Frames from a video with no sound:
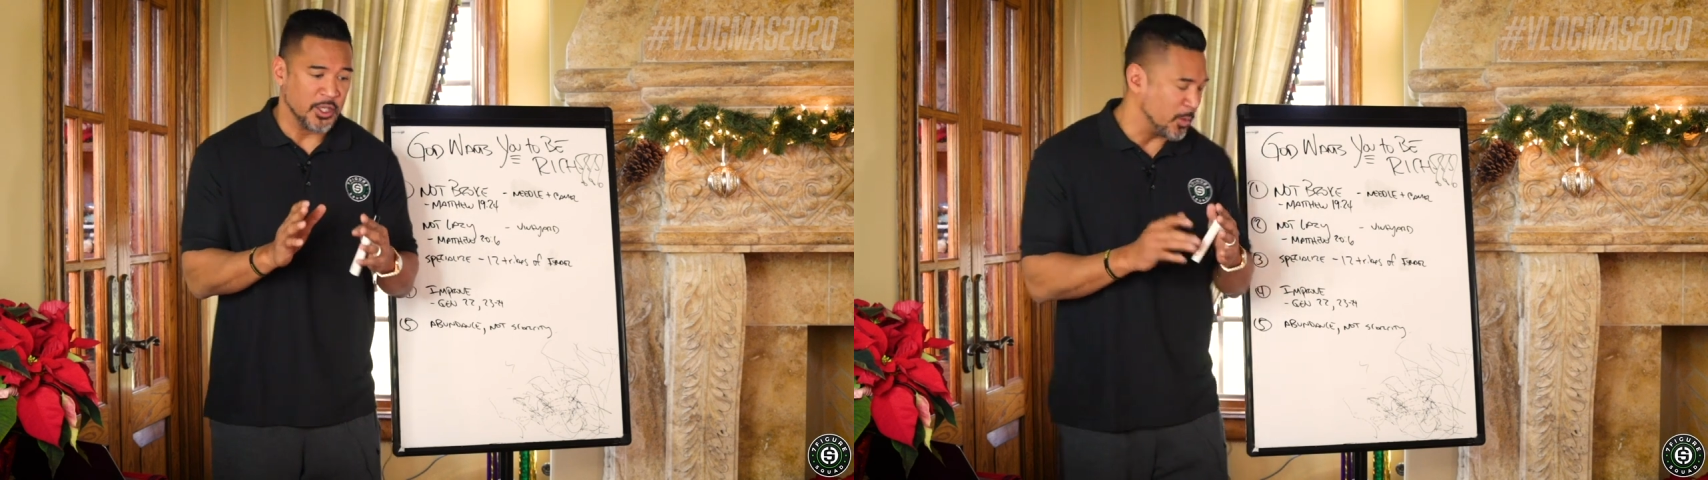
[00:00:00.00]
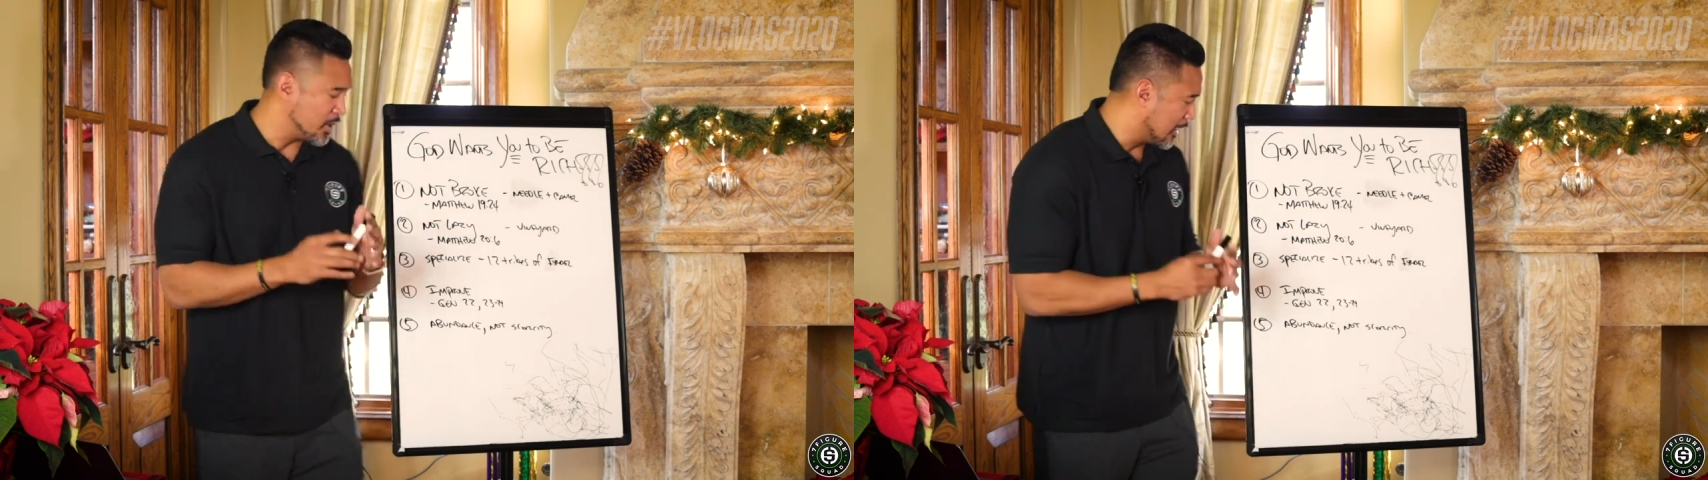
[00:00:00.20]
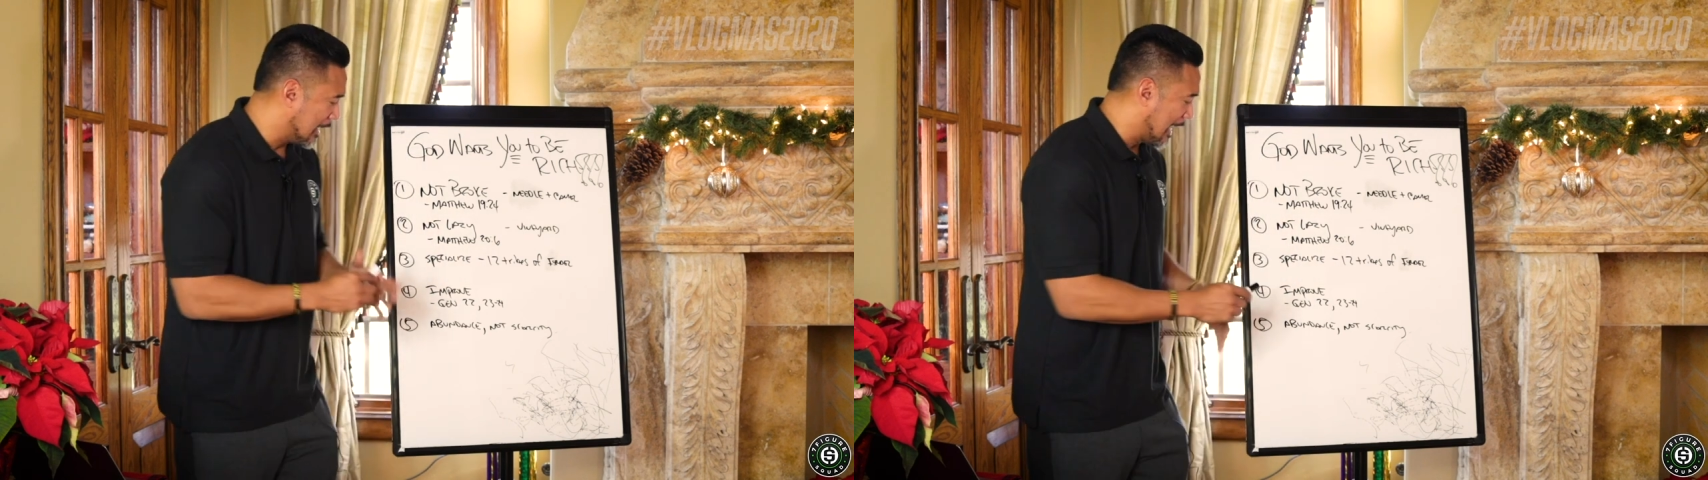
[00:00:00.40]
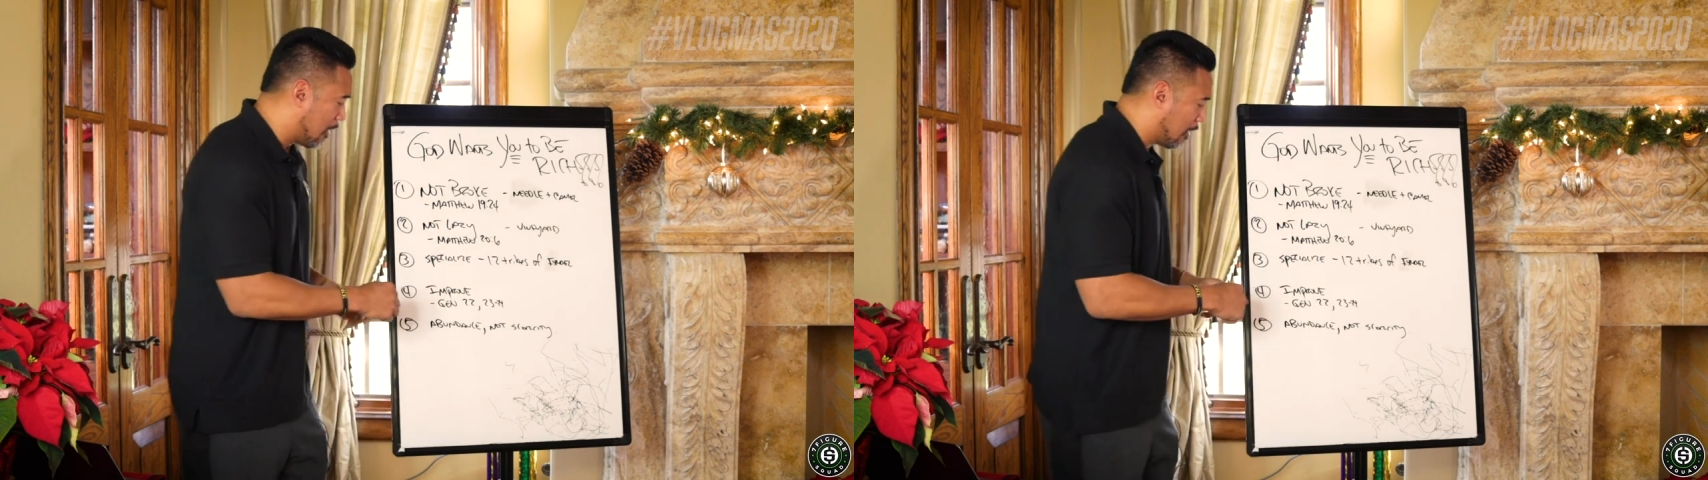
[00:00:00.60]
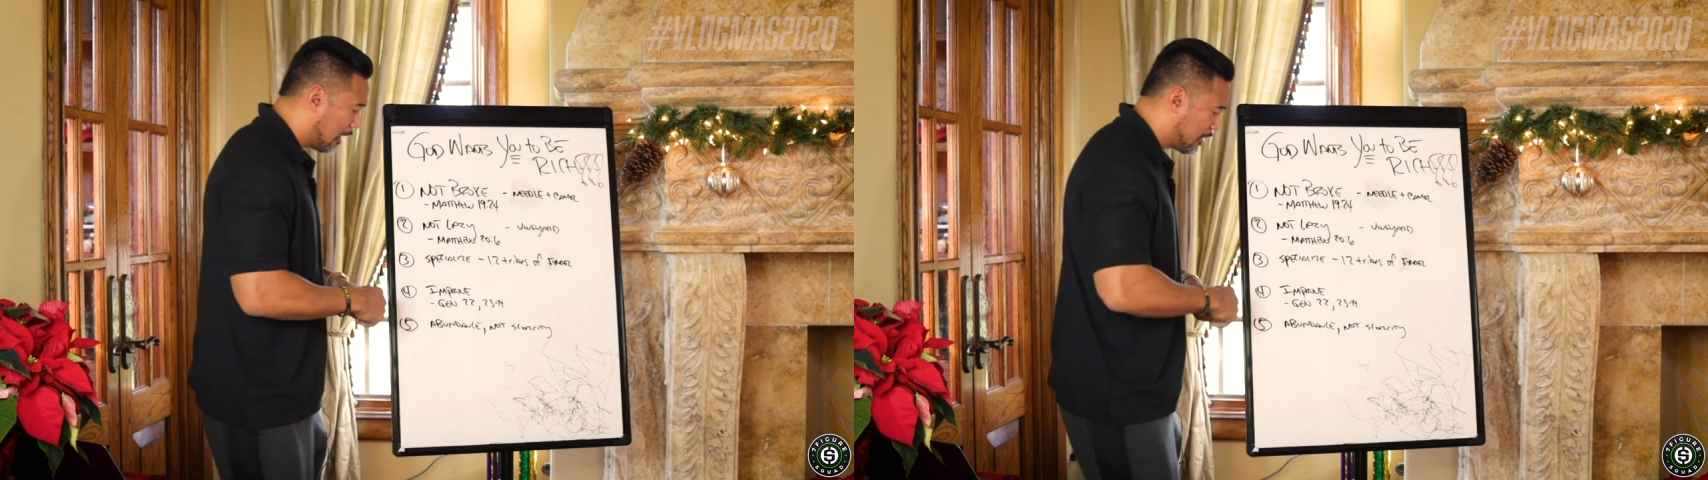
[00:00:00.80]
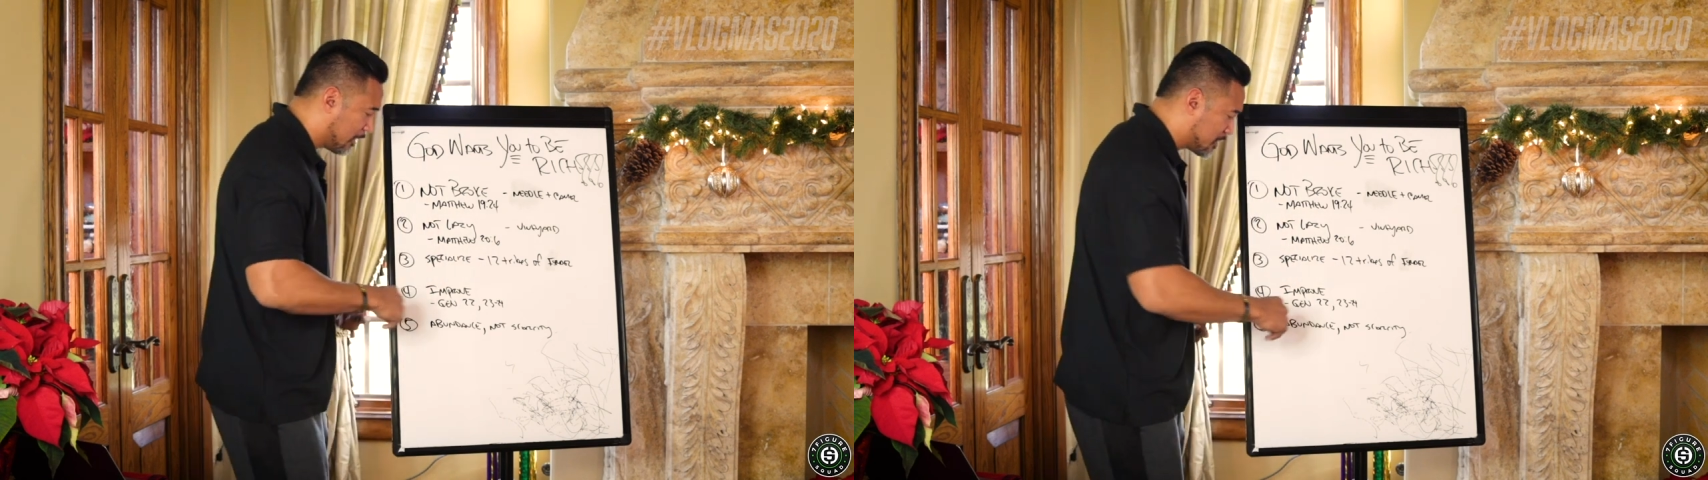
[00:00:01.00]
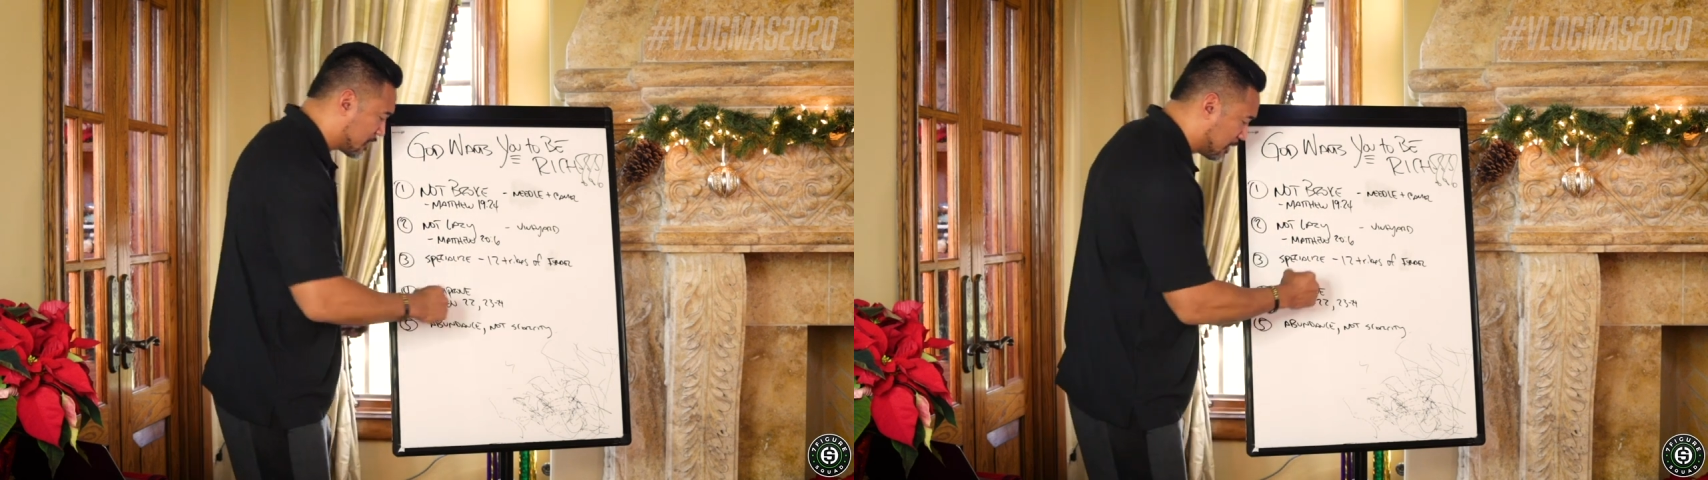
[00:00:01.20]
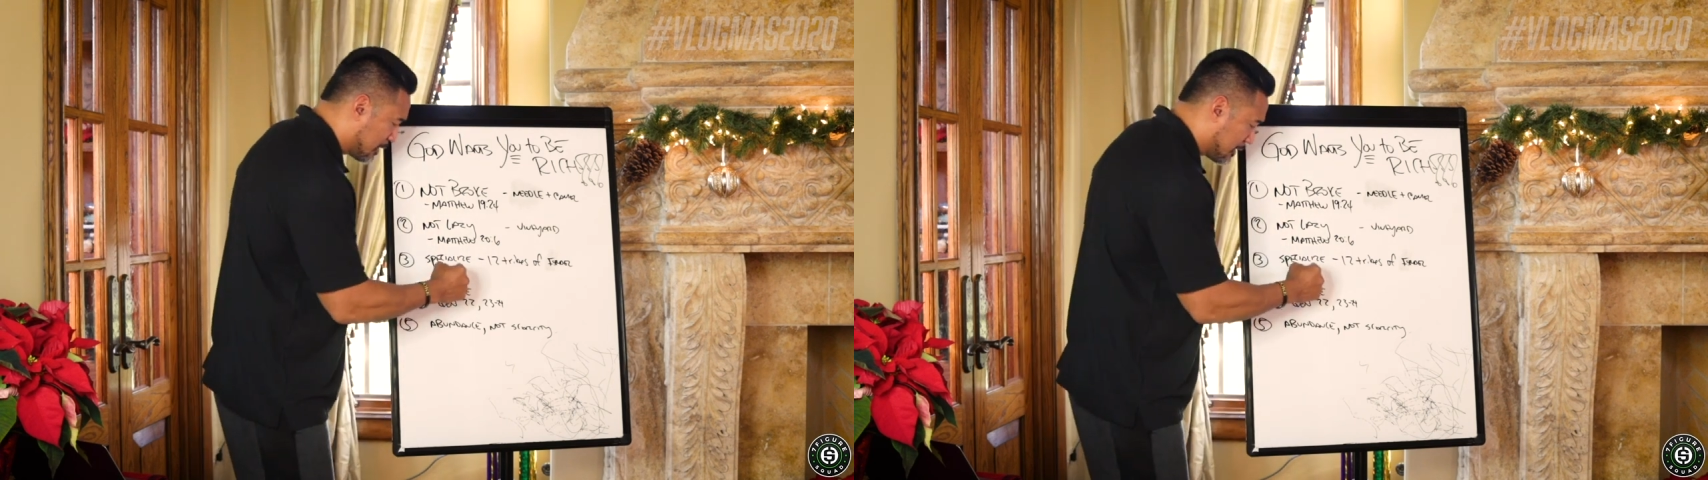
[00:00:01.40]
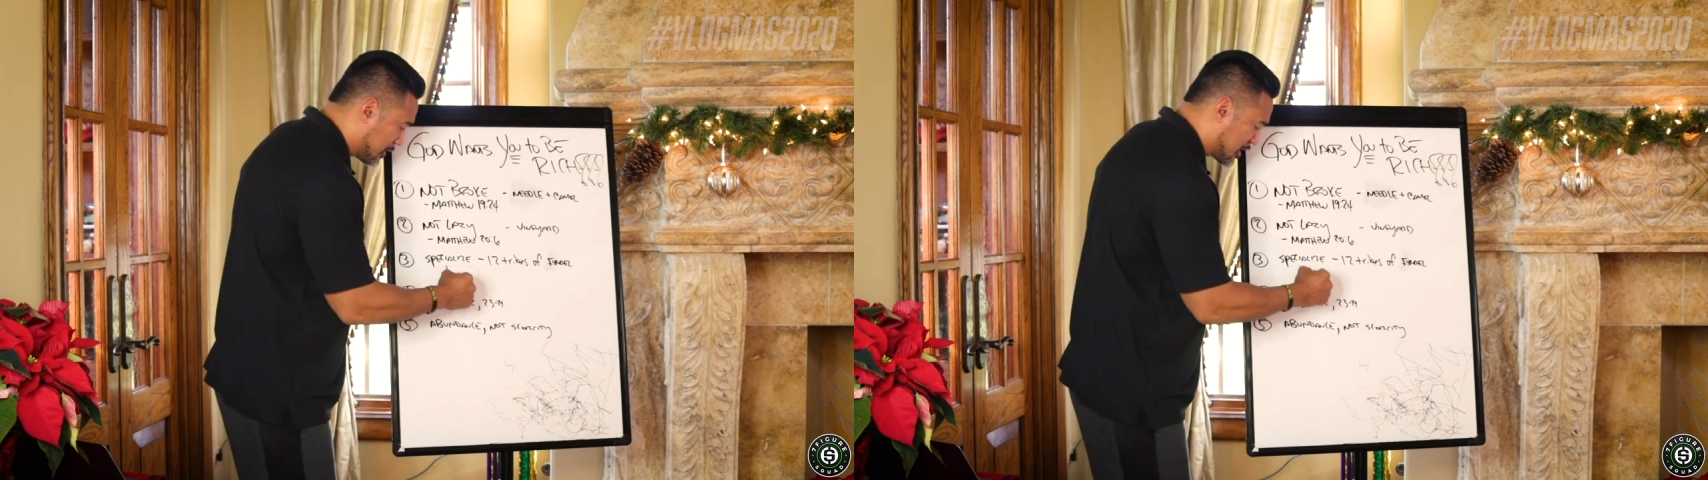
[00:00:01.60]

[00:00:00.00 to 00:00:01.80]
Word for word: is when you allow others